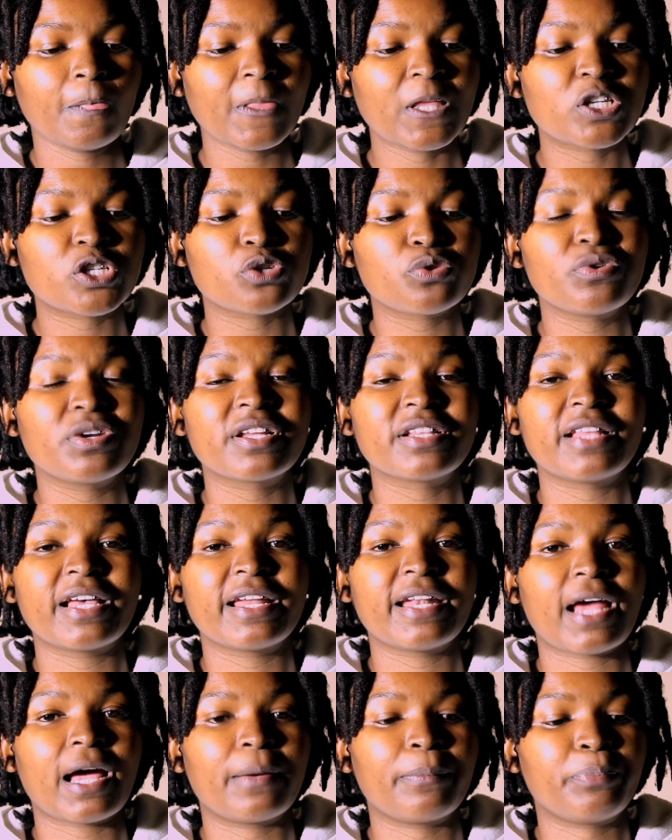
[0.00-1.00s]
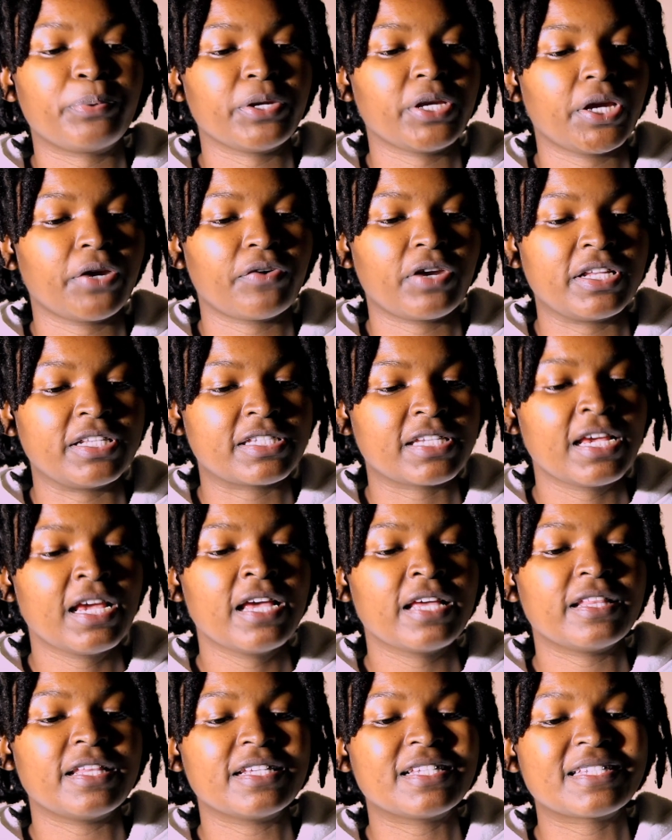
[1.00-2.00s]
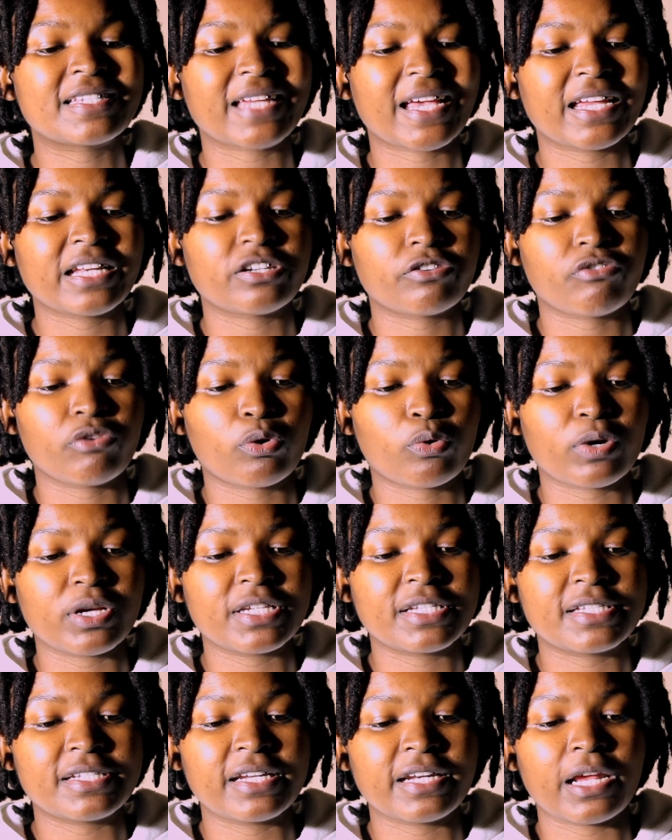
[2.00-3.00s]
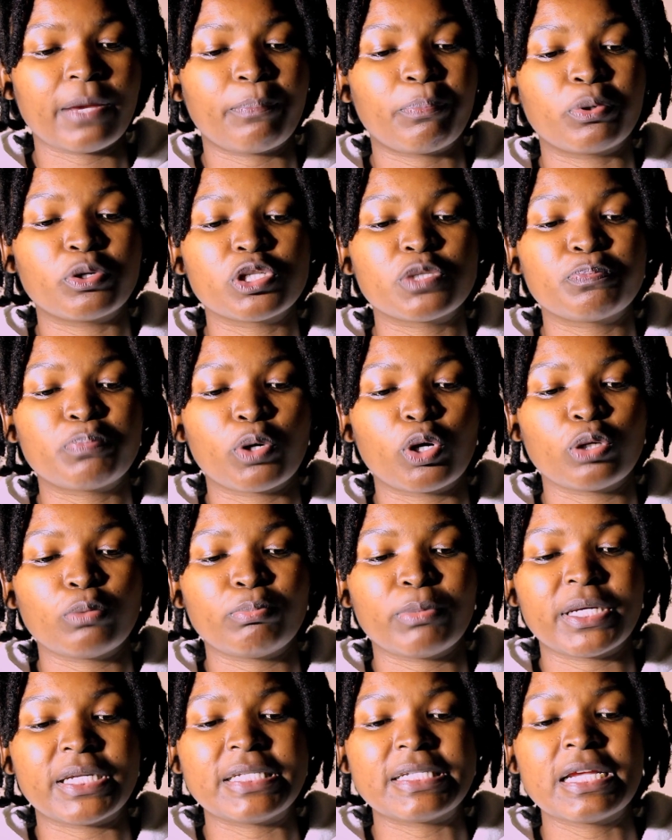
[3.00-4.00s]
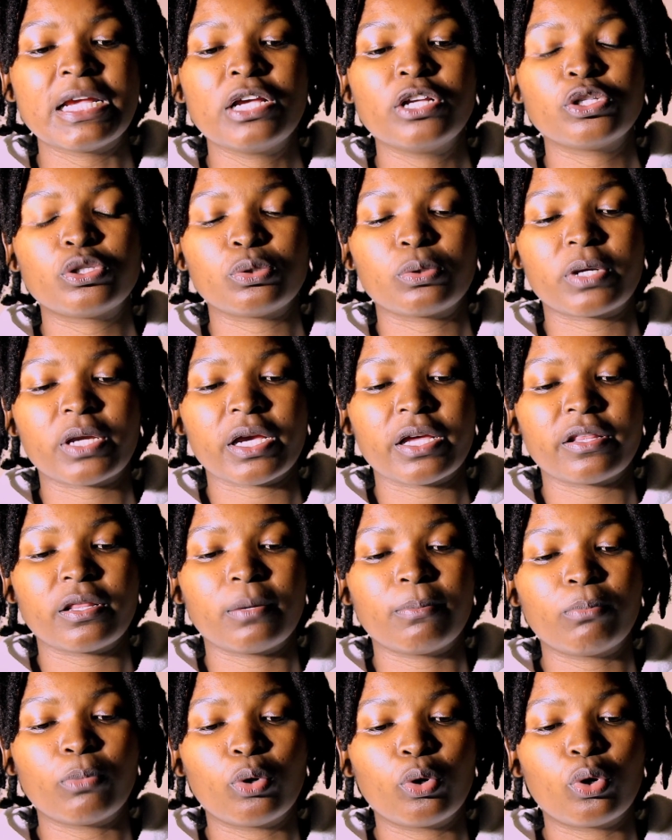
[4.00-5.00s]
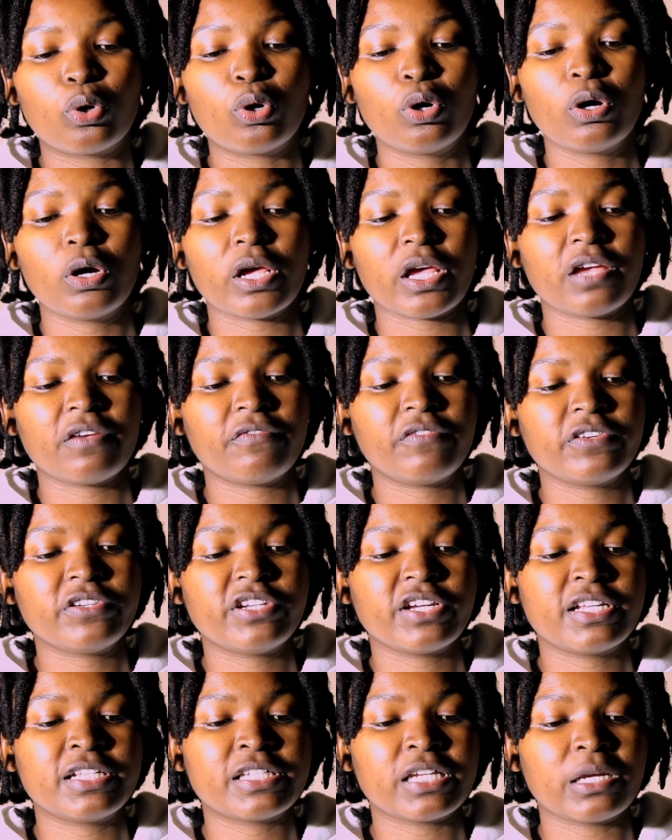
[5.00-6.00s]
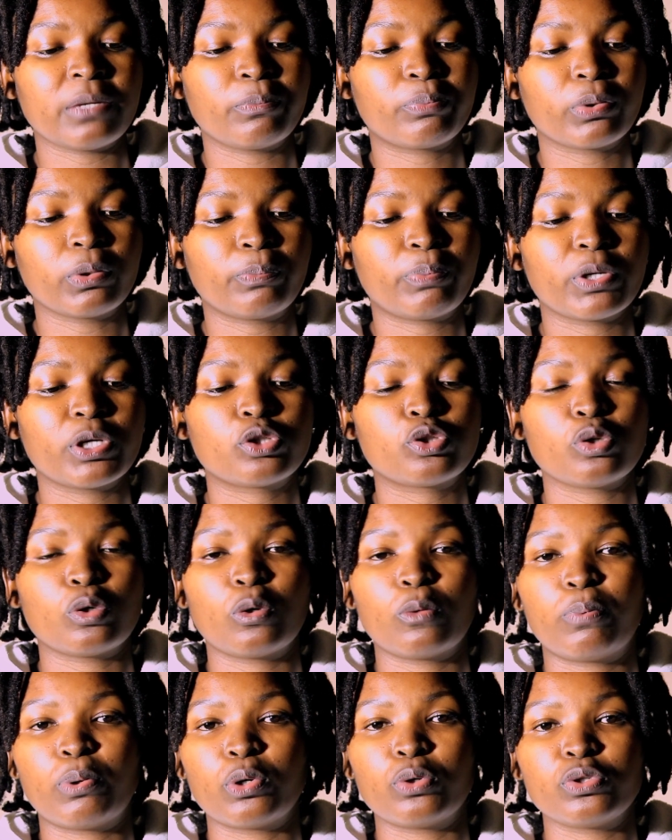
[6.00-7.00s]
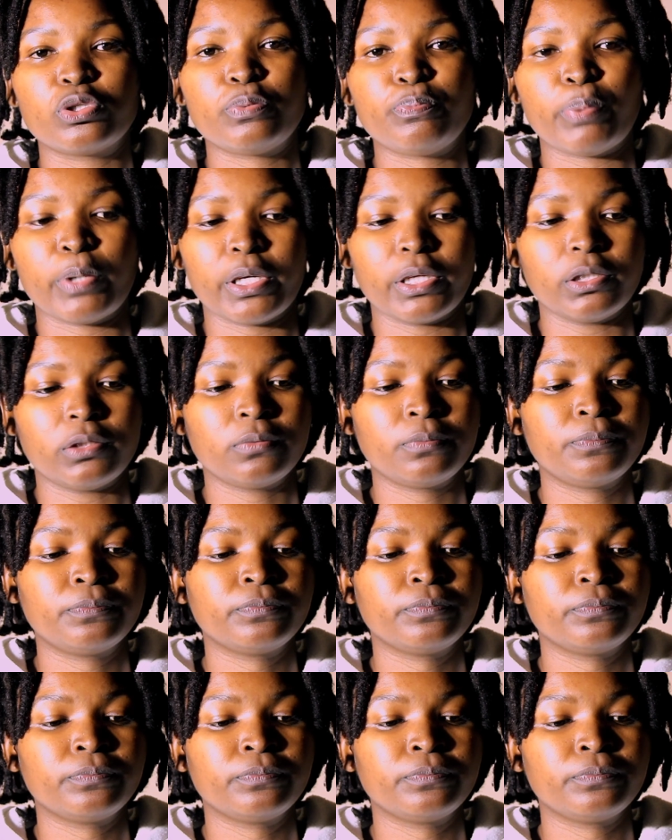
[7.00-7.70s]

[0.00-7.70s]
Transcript: During that appearance, the state requested a postponement to gather more evidence and prepare to oppose bail.